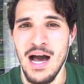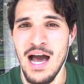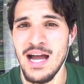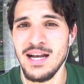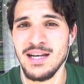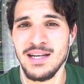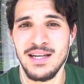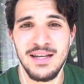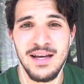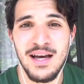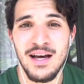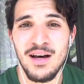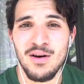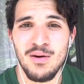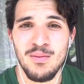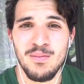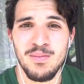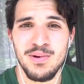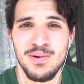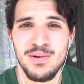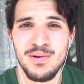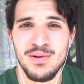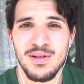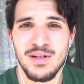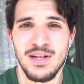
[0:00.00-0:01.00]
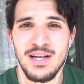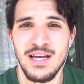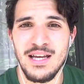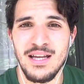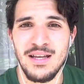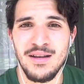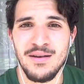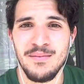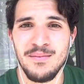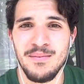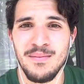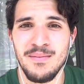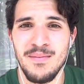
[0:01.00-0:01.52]
I need help.
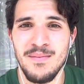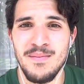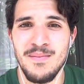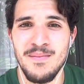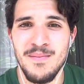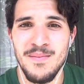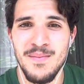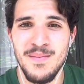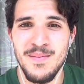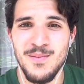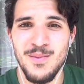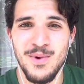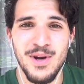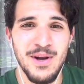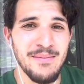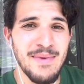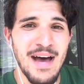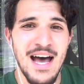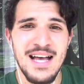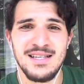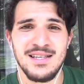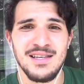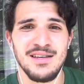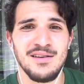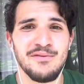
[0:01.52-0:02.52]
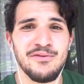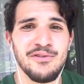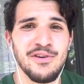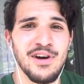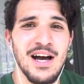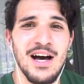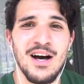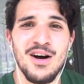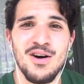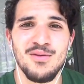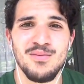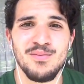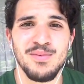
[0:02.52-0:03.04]
And what I'm asking for
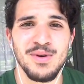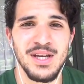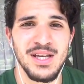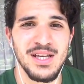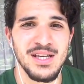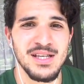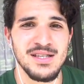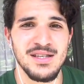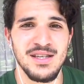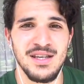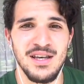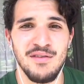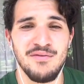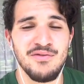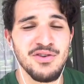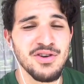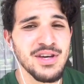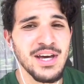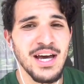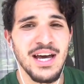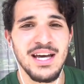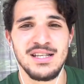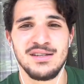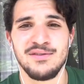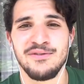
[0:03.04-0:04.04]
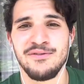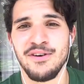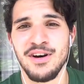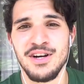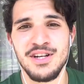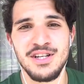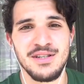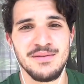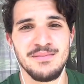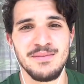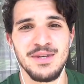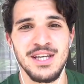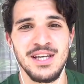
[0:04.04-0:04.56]
help is if you guys
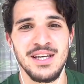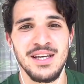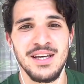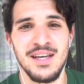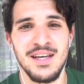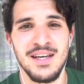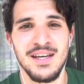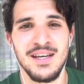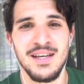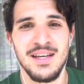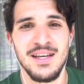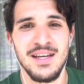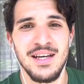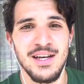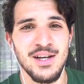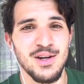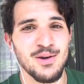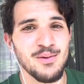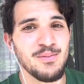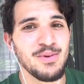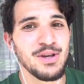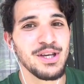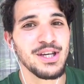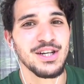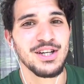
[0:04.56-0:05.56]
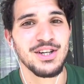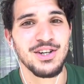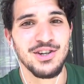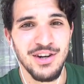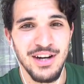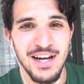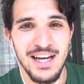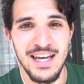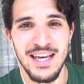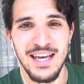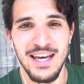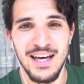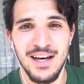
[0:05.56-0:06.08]
fund me, it'll be a
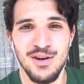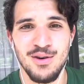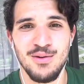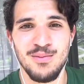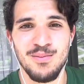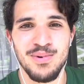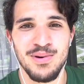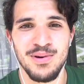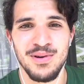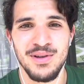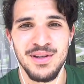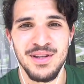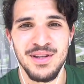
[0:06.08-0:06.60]
great help.